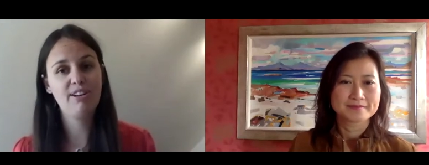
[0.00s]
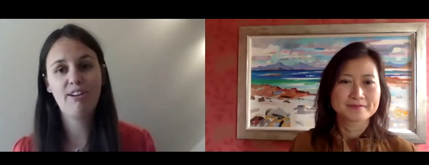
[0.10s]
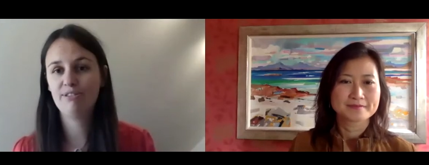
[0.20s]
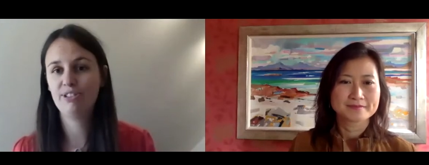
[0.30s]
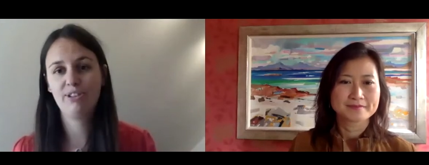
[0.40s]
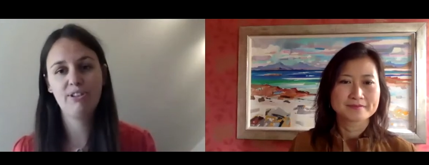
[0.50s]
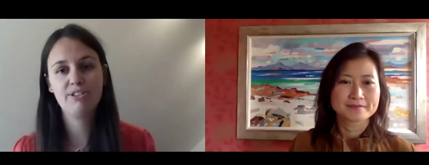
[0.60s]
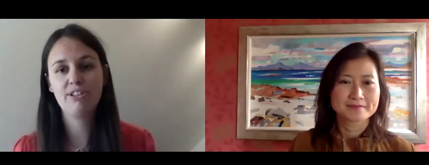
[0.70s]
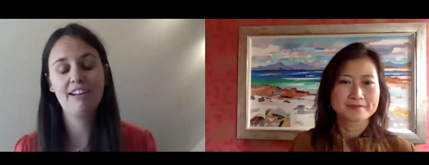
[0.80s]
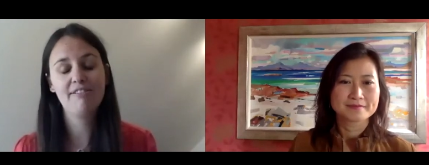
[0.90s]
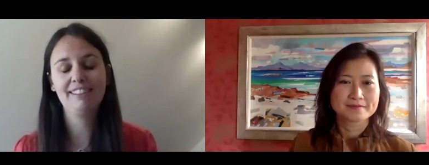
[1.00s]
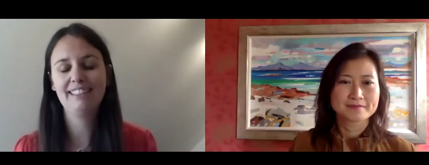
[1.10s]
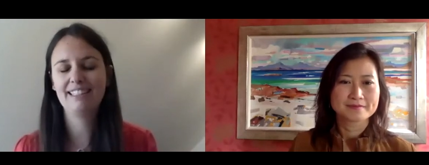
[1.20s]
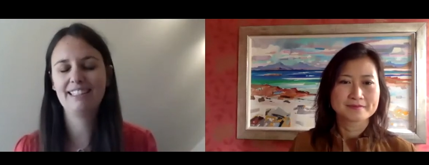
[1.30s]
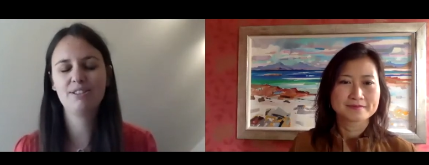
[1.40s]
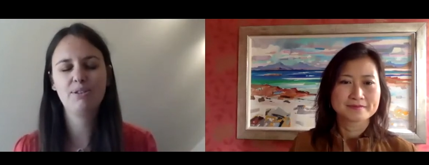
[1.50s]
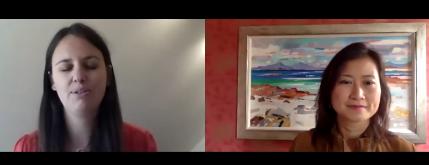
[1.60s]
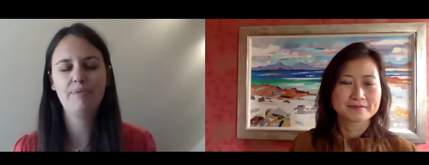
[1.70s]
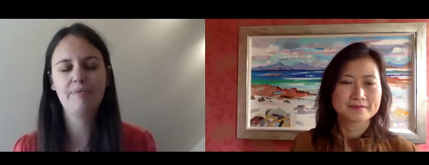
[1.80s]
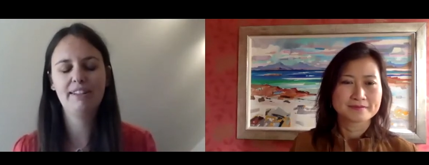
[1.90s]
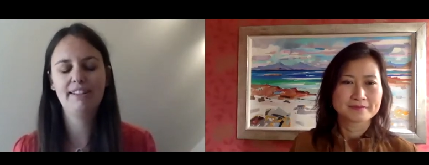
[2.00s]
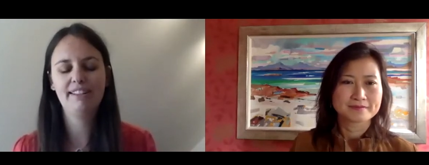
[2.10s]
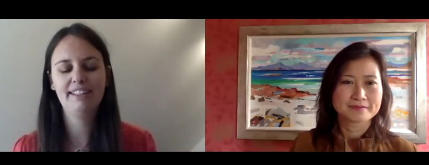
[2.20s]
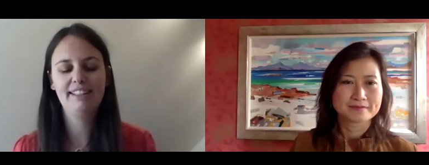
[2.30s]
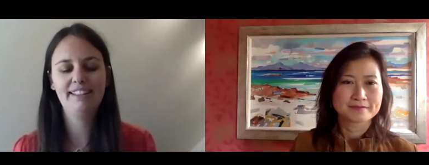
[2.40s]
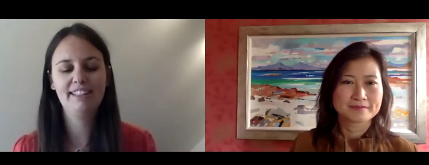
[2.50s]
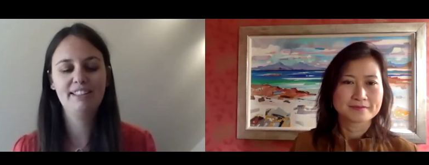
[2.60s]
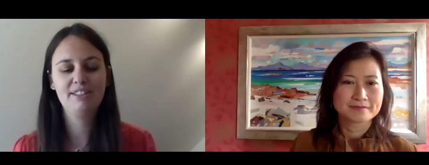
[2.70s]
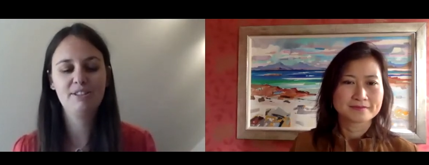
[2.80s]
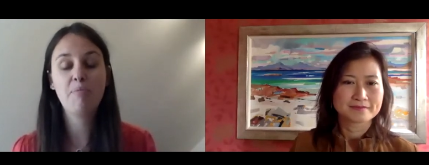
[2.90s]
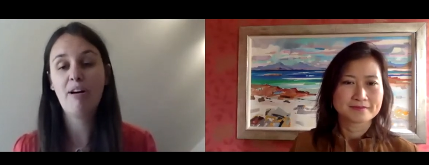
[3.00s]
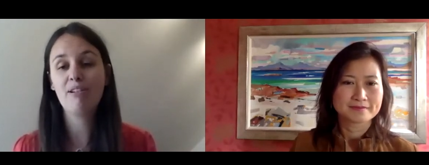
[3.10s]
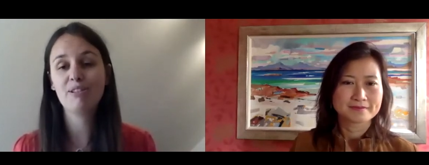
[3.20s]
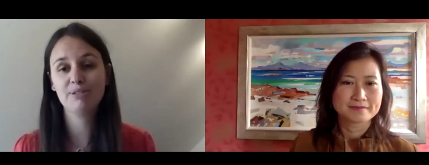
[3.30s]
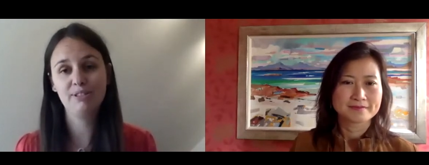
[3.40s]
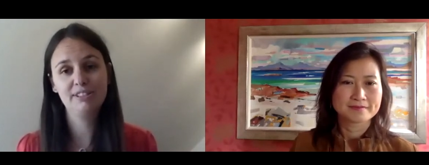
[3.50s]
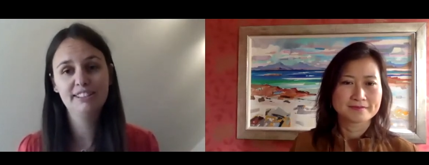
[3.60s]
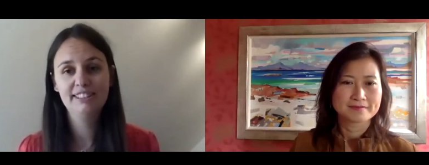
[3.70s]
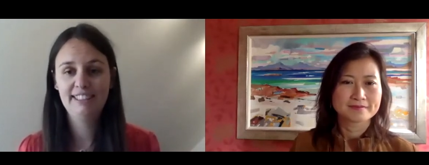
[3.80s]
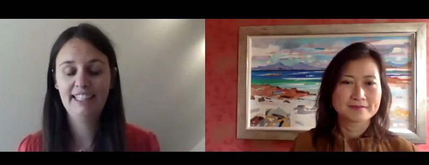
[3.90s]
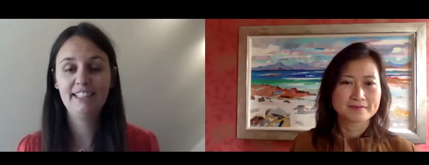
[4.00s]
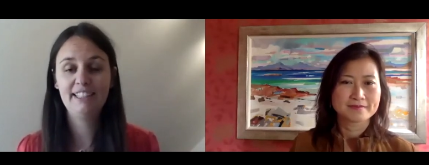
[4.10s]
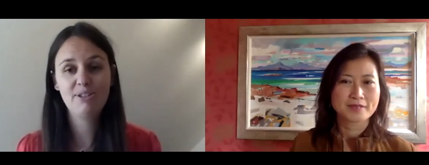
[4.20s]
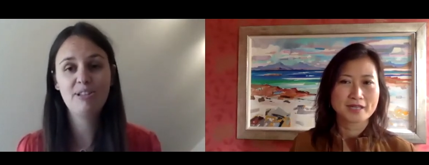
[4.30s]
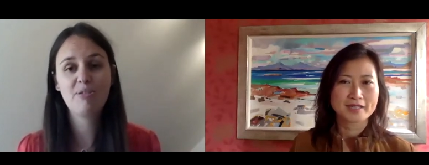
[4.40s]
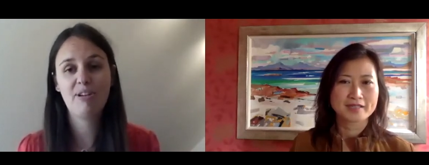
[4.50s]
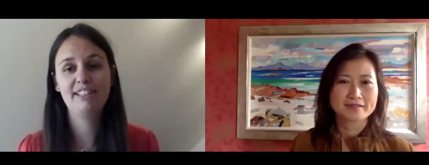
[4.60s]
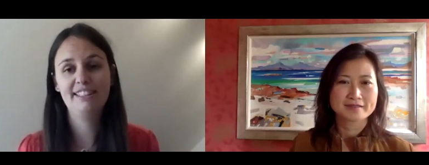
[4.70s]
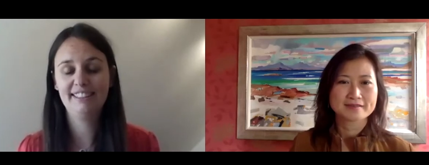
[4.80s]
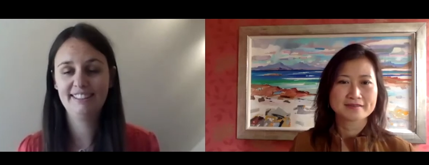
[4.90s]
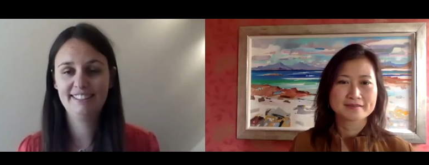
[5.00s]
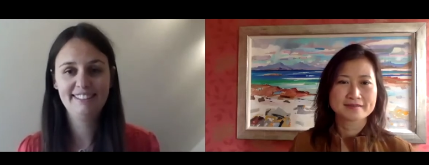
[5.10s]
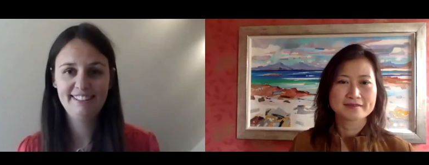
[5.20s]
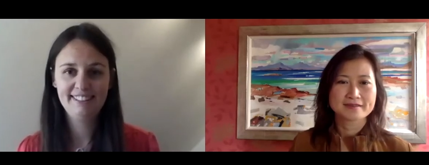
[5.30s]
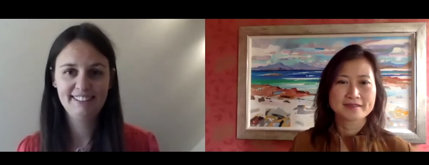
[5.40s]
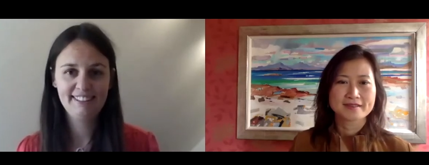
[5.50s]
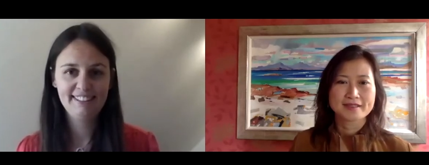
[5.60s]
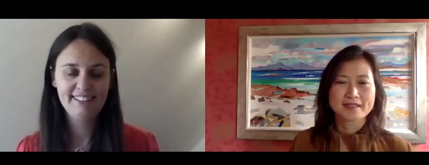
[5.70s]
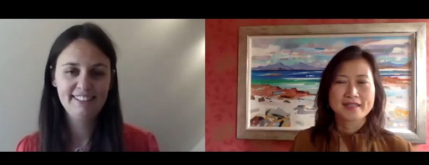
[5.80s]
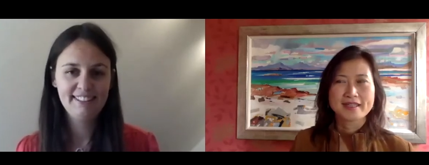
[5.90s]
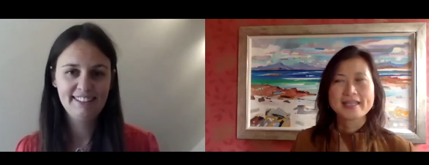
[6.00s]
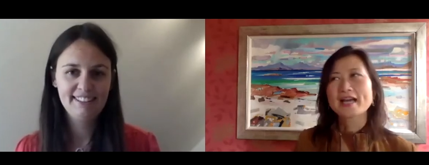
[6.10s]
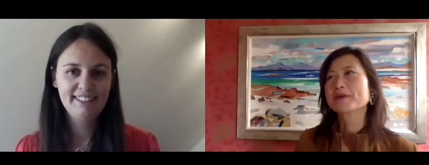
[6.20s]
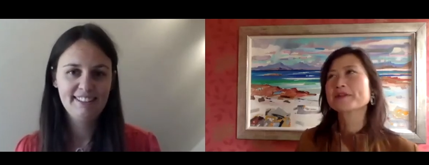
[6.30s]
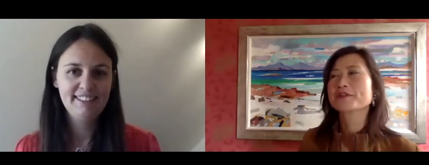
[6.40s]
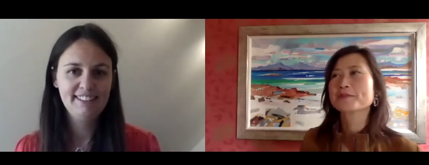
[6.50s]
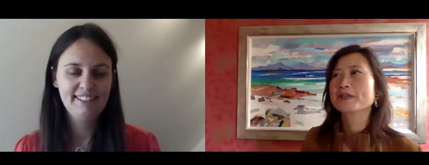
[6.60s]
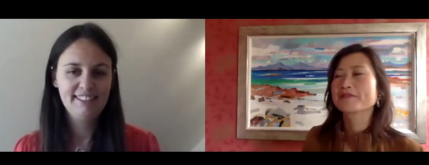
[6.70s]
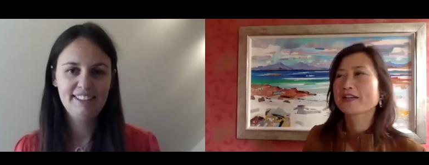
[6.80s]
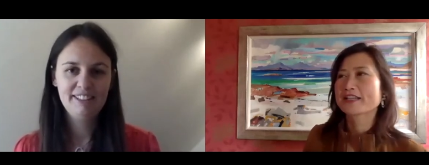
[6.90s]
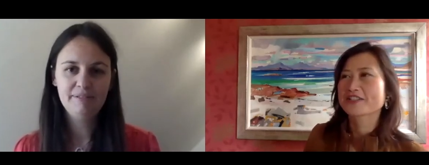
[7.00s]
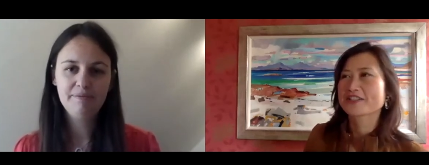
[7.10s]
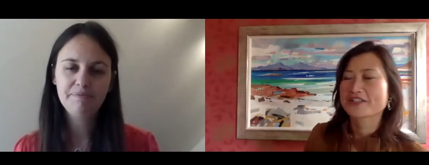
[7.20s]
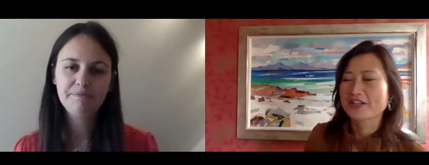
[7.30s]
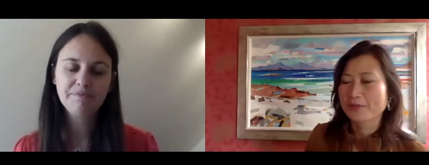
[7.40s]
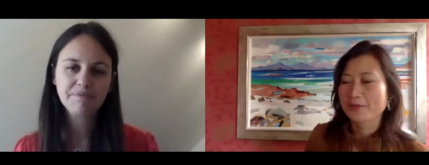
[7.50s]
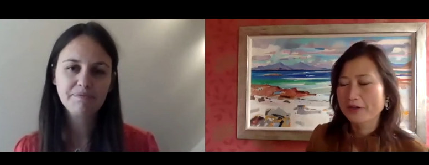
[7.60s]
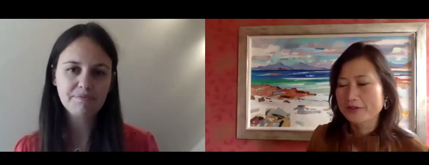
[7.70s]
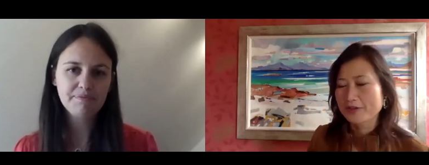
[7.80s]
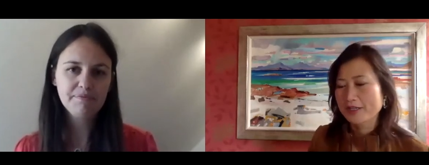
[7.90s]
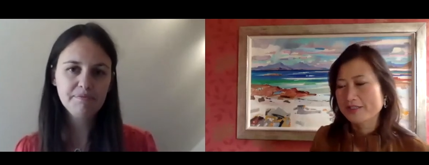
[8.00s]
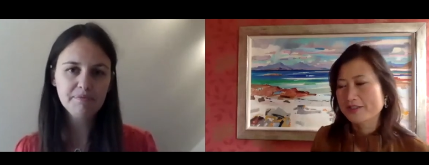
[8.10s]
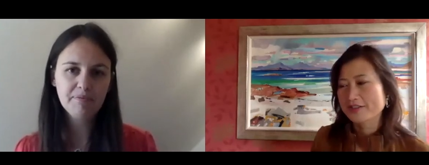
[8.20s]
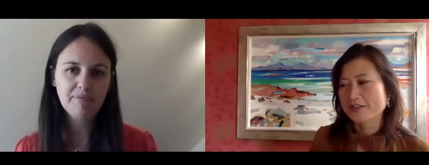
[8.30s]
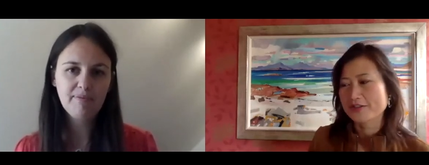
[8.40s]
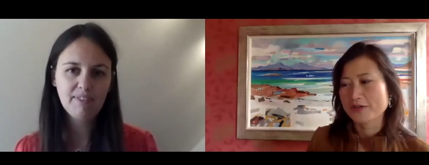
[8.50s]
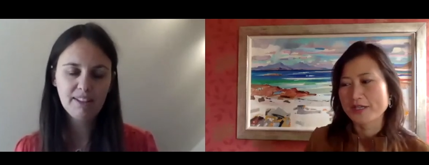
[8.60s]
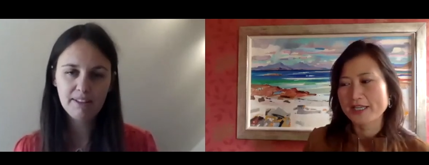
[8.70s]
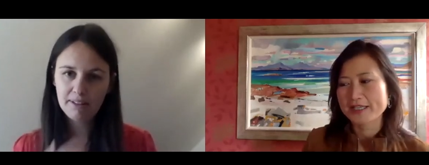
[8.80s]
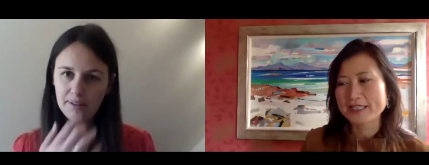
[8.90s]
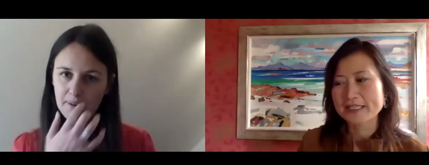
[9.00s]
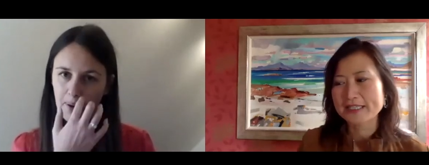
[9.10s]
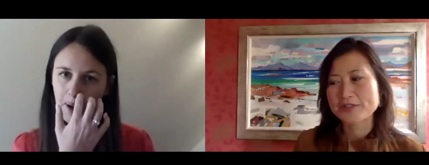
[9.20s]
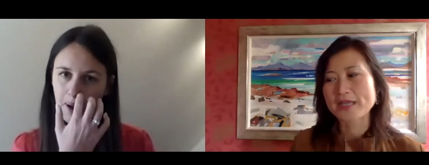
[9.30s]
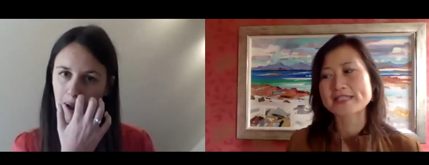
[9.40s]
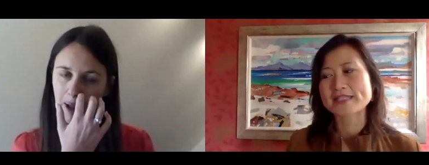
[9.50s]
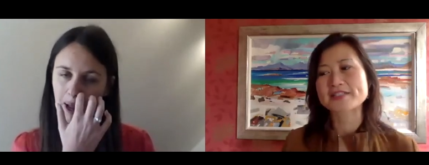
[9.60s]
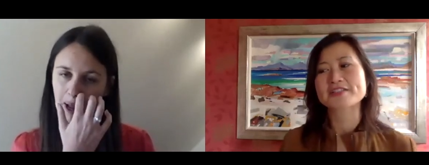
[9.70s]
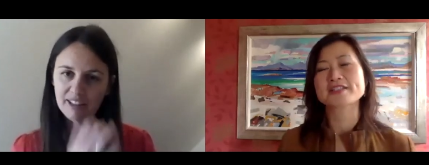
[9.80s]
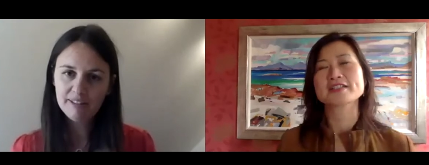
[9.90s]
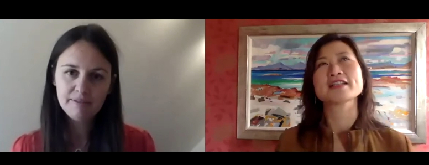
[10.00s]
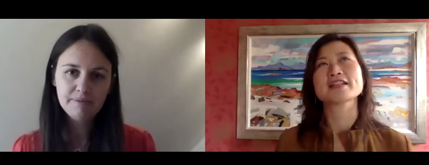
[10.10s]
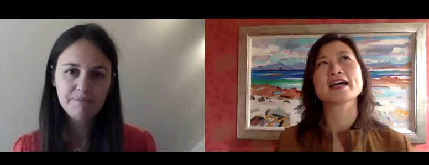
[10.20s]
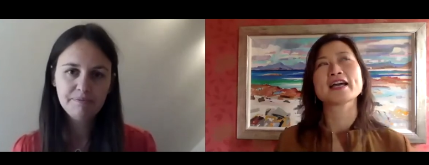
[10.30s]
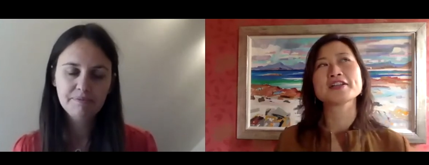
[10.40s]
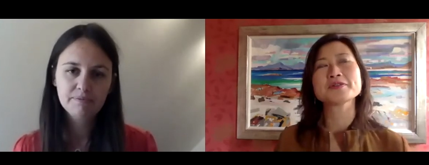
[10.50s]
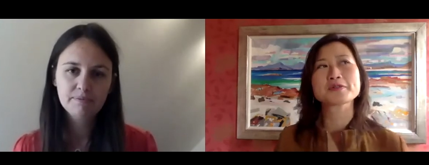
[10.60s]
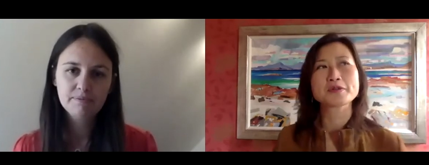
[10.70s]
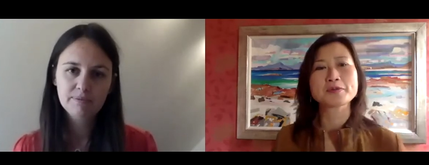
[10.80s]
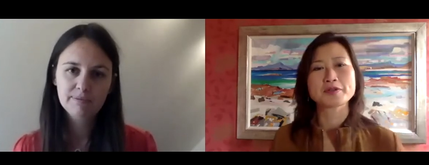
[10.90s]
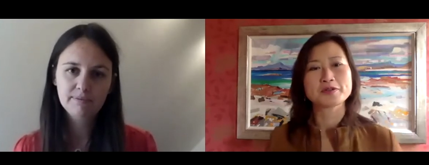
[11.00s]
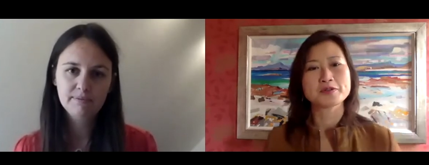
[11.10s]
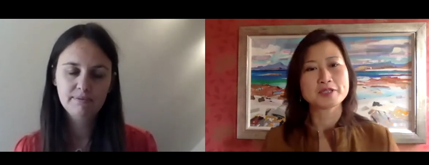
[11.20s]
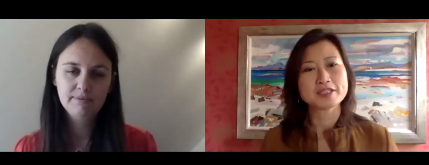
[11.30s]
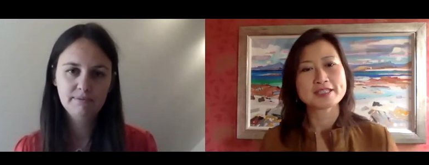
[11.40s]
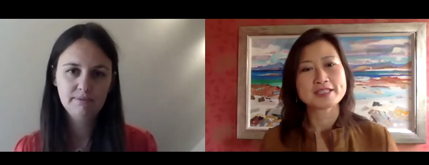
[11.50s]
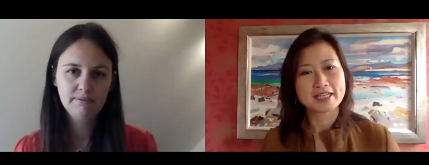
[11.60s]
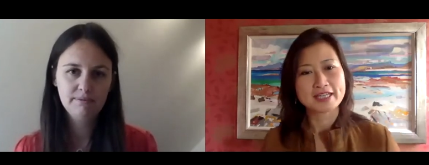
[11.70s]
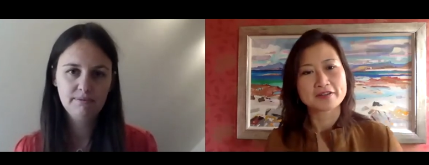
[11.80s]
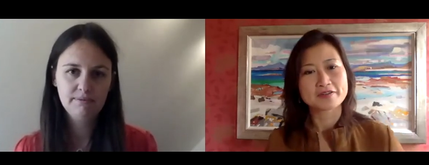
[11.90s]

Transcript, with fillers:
Speaker 1: of the culture. I found that so so powerful and so interesting.
Speaker 2: Yeah, I mean, for me, if I can just share my own transition story, I think in transition, I, I, do agree with you. You need to take care of